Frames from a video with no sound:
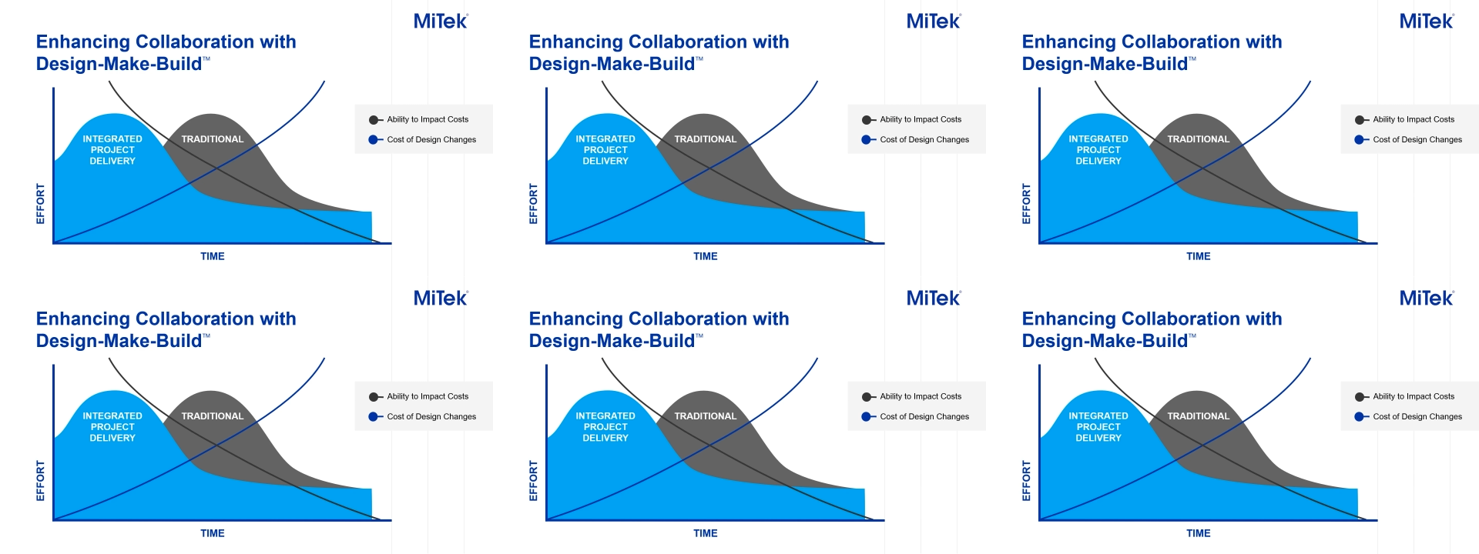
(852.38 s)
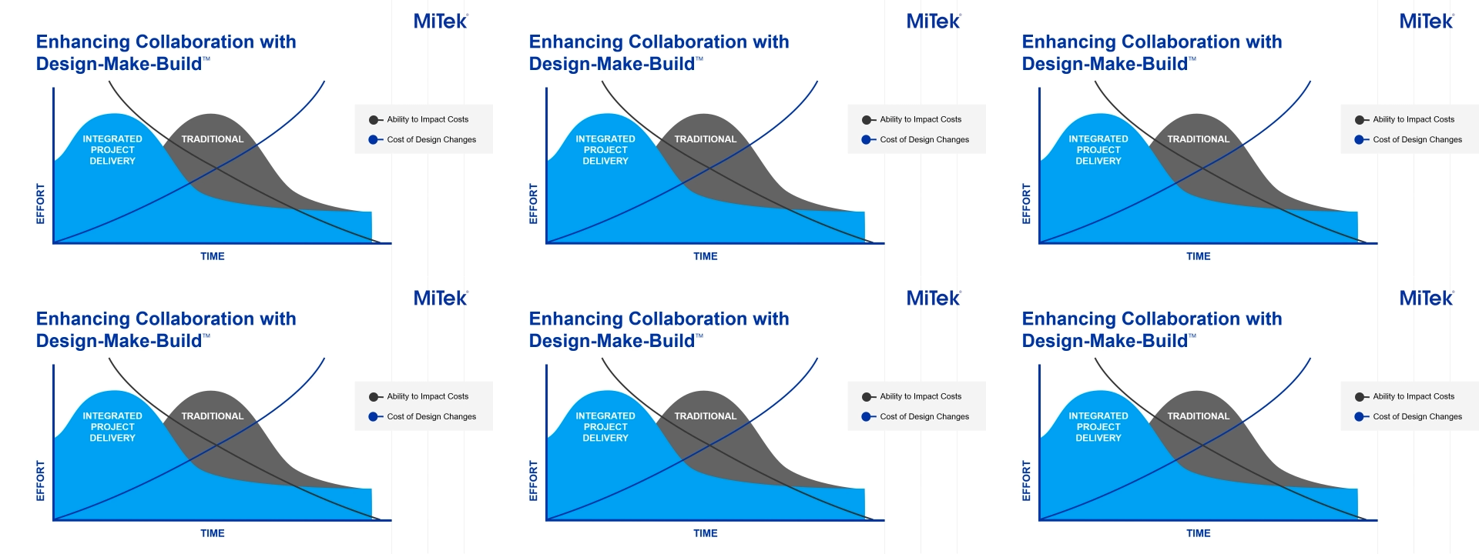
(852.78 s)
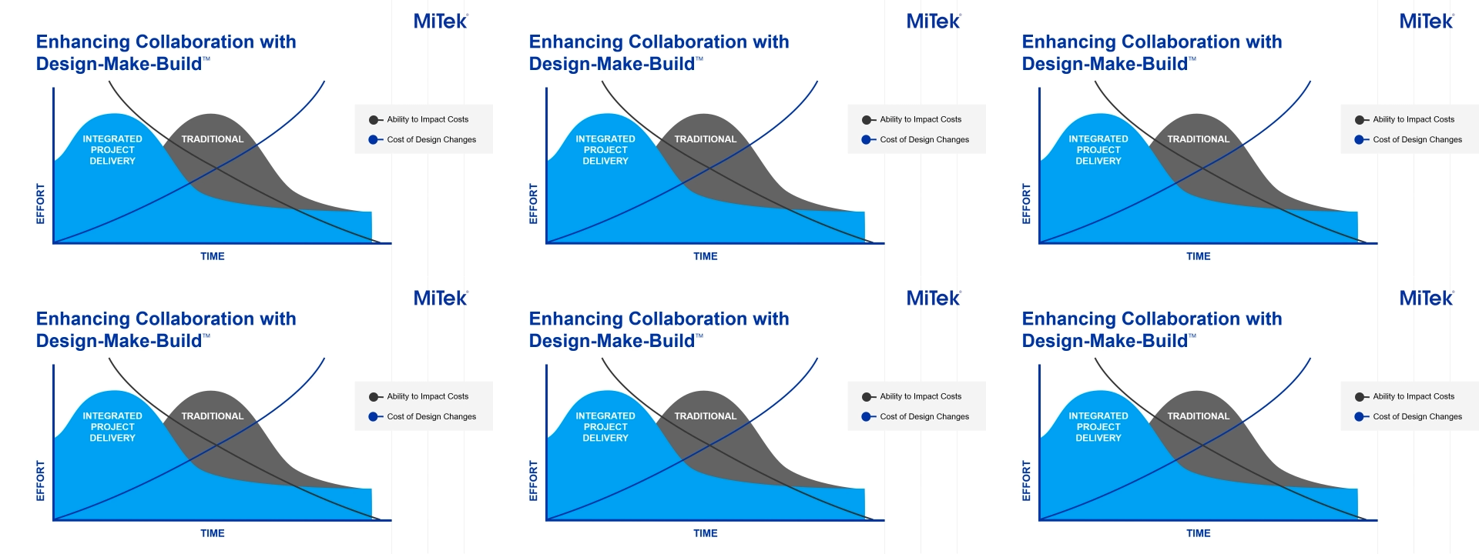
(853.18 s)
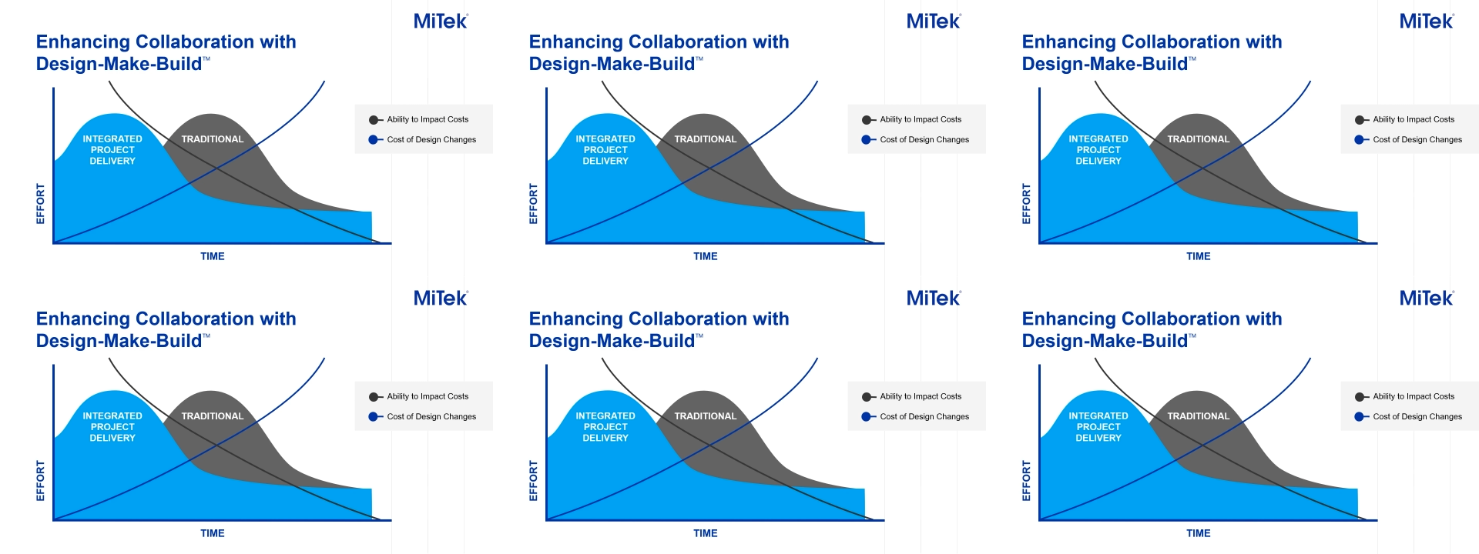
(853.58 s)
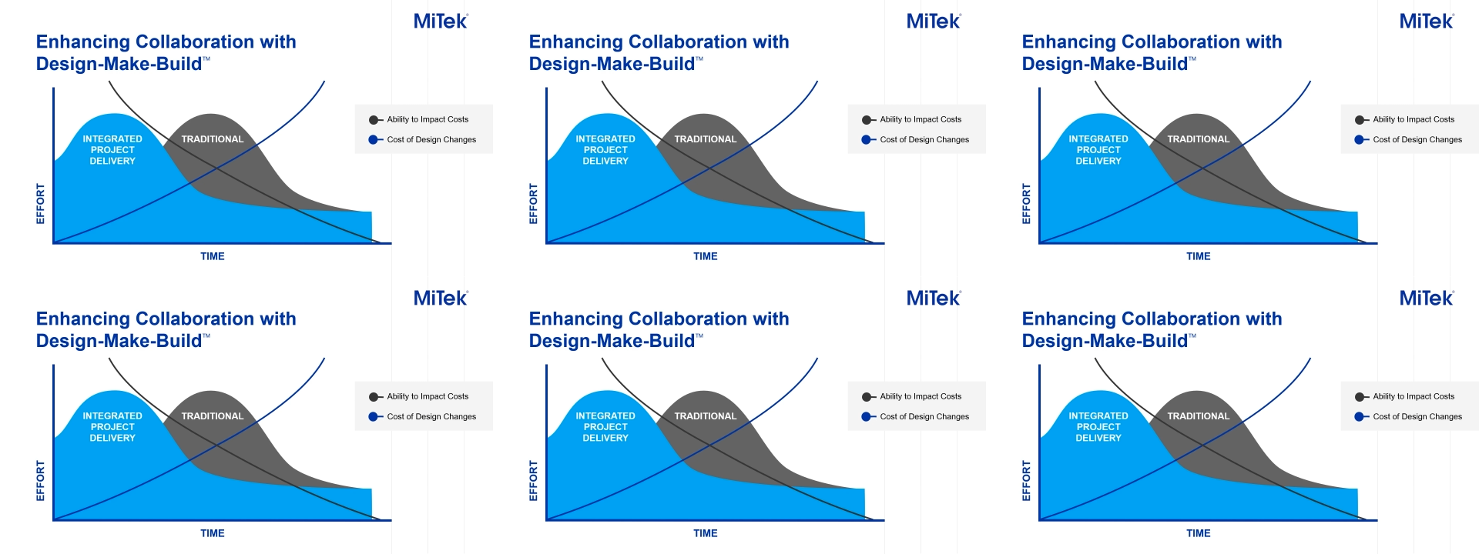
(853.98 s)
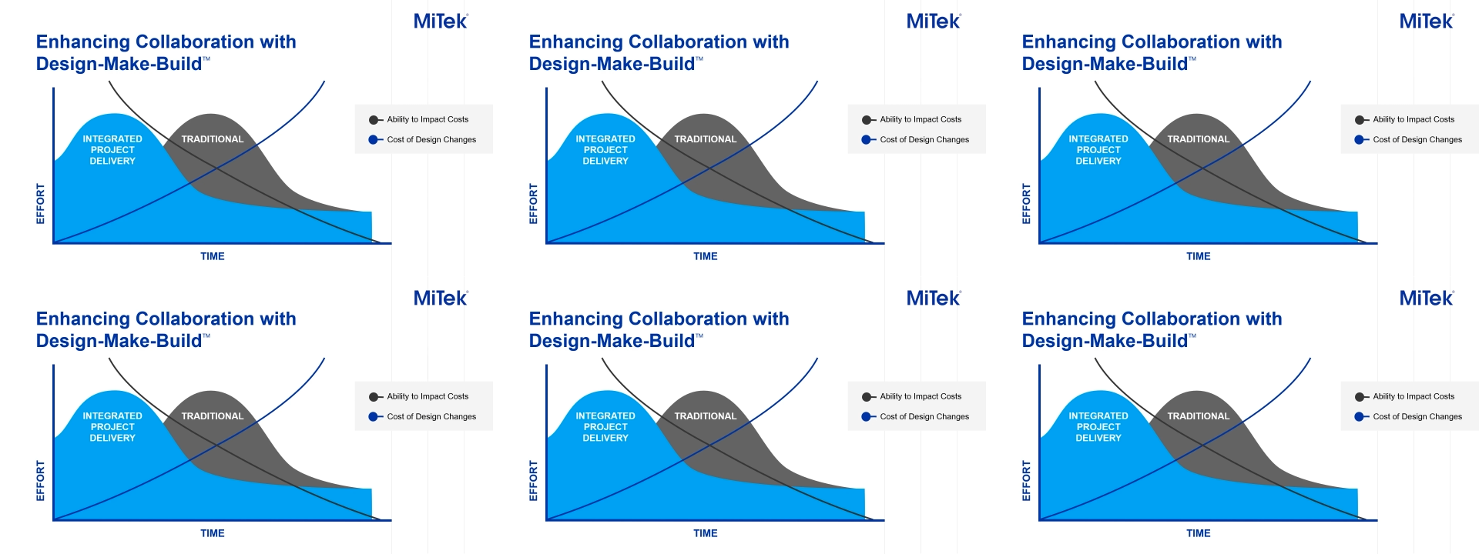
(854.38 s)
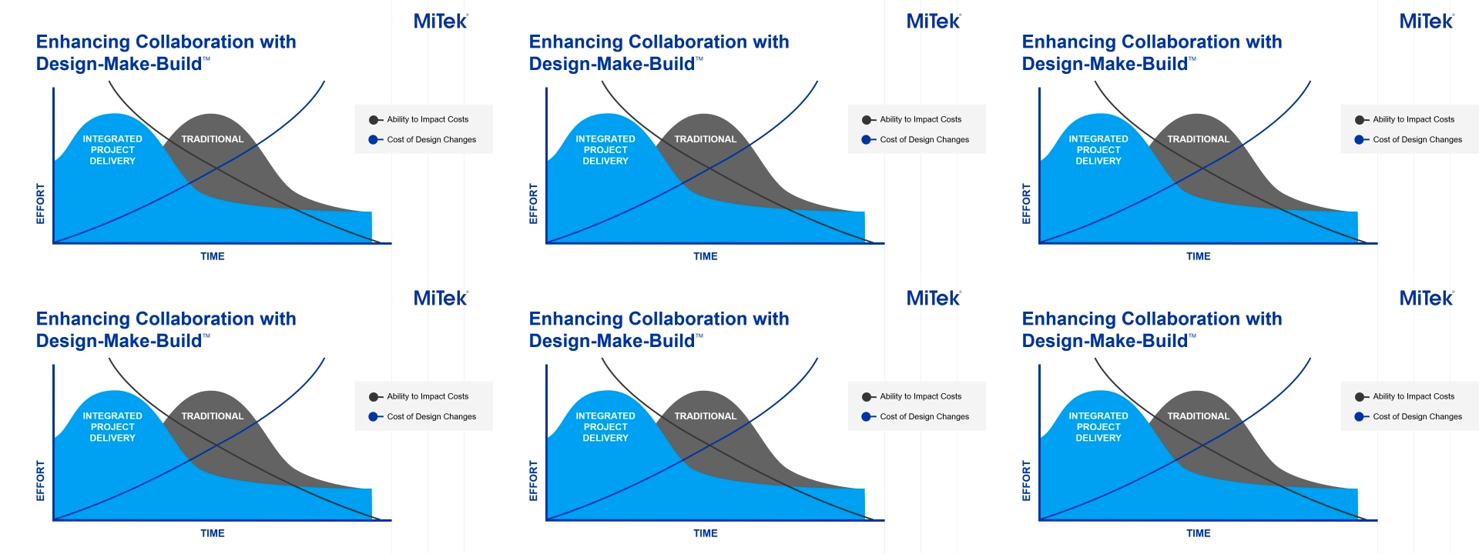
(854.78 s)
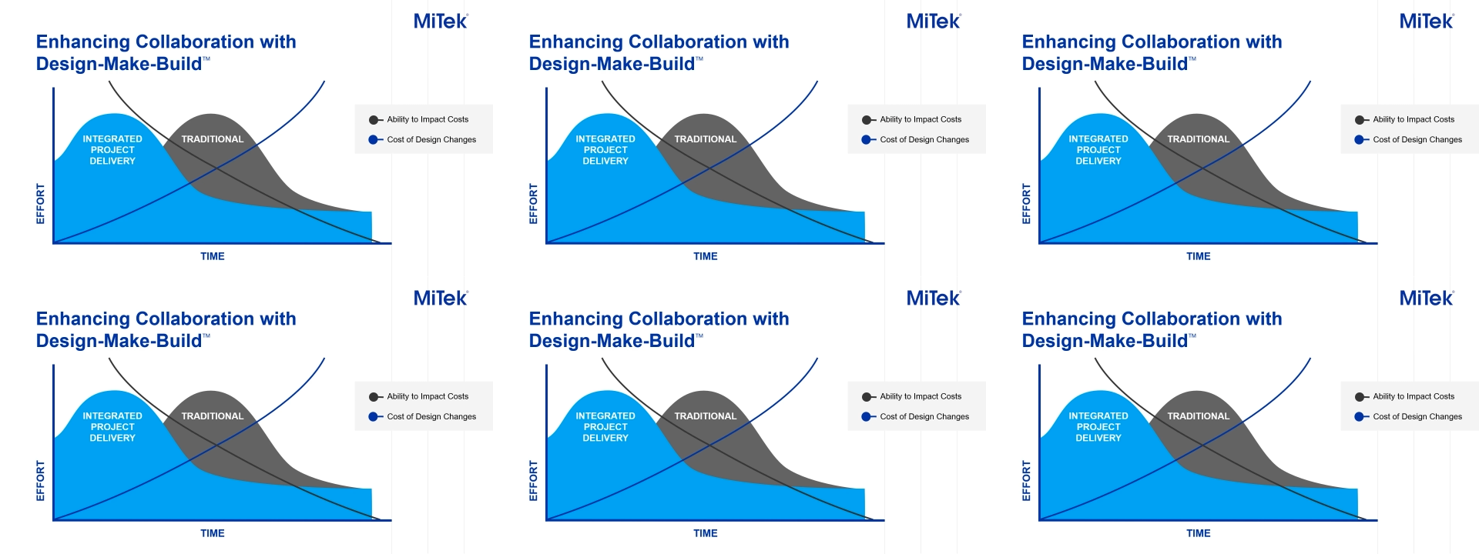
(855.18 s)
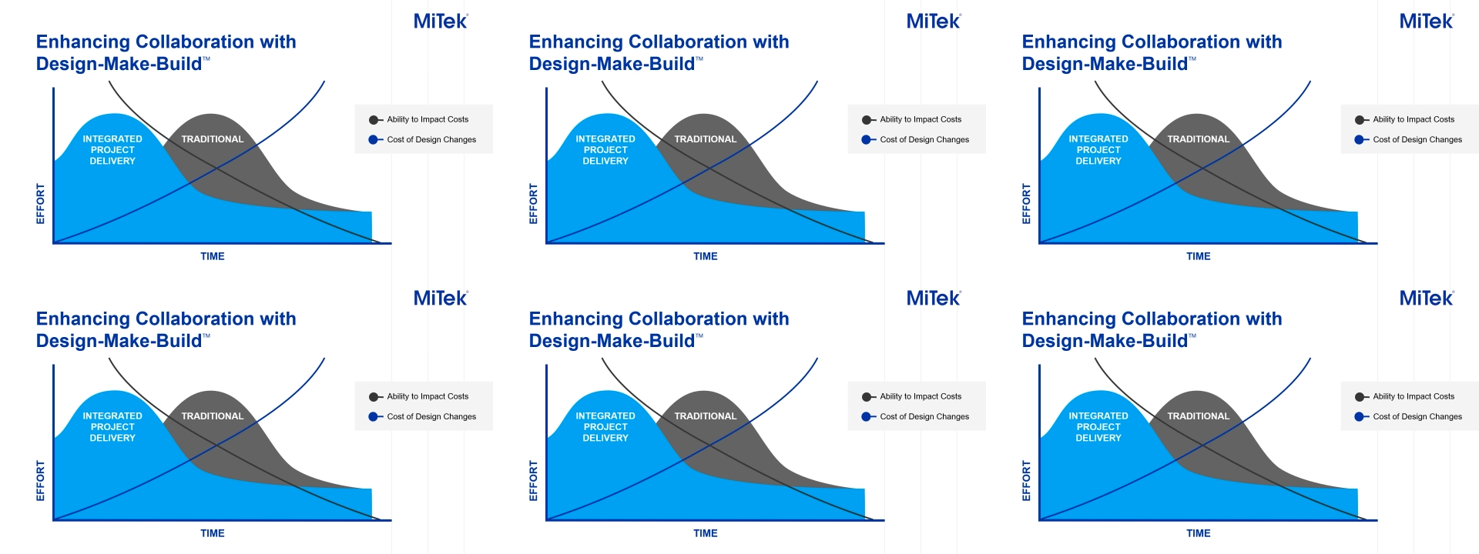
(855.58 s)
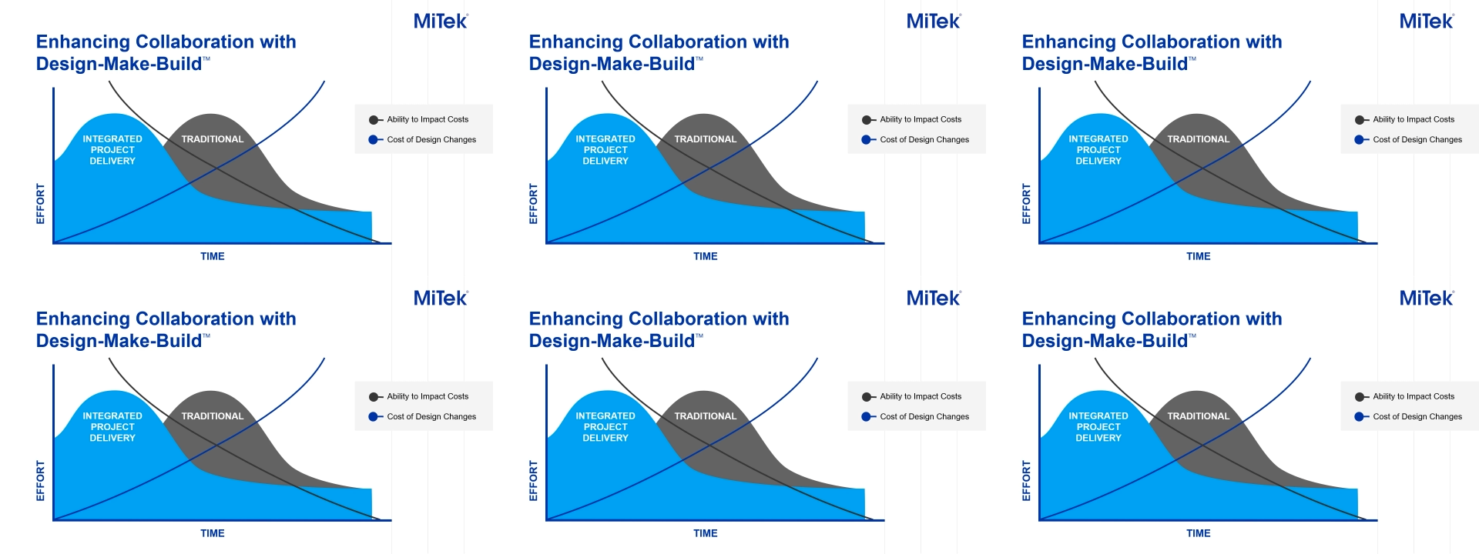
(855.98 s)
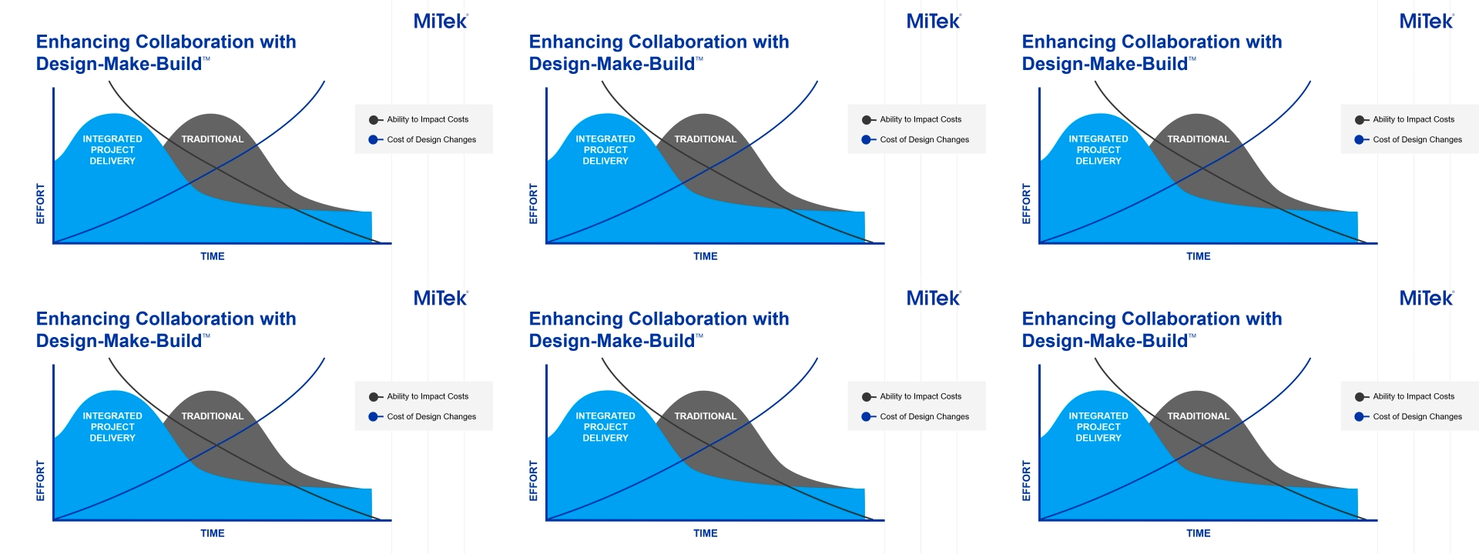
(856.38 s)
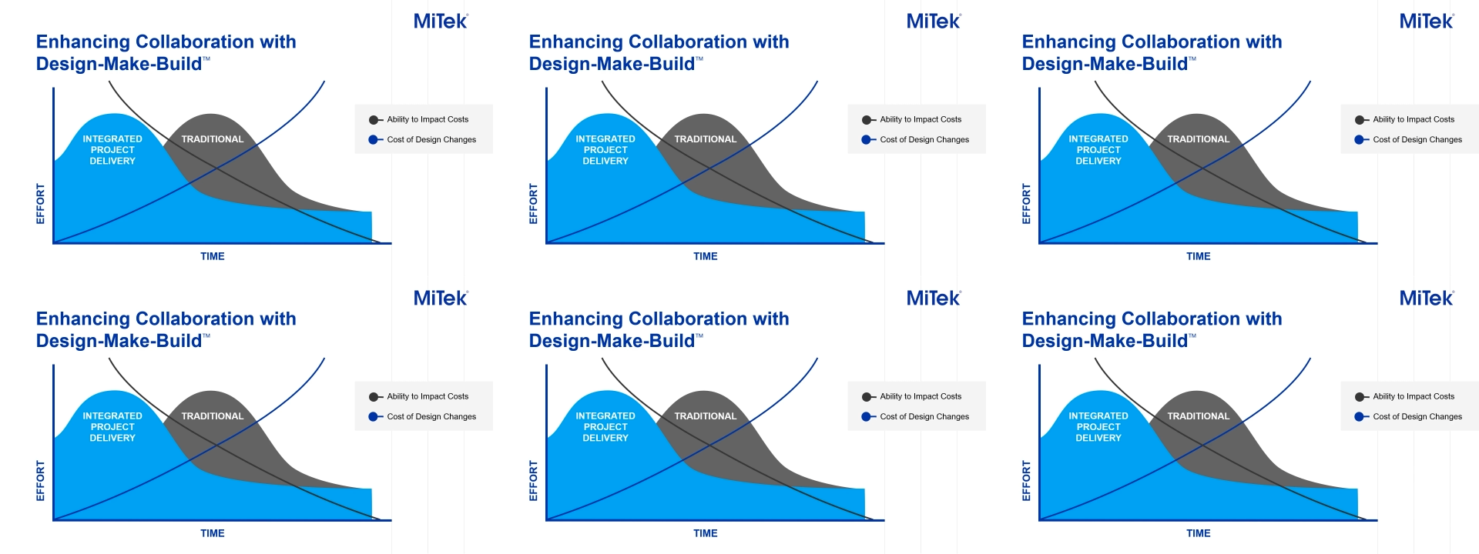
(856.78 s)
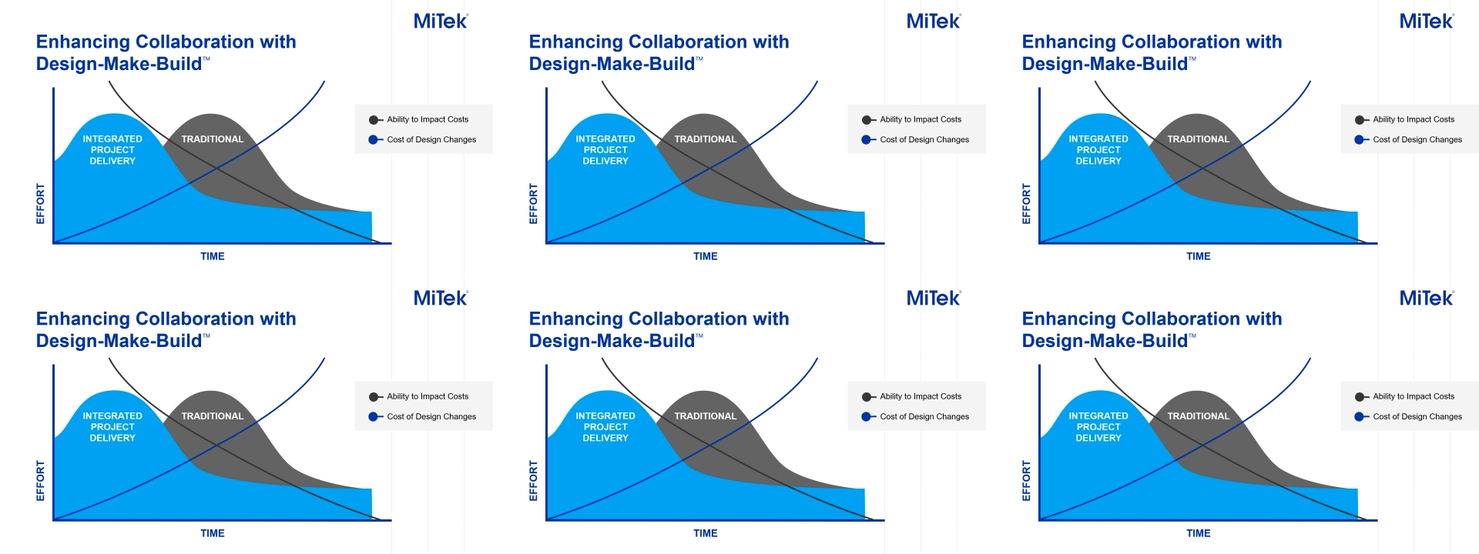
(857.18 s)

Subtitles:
No face is visible, so there are no lips to read.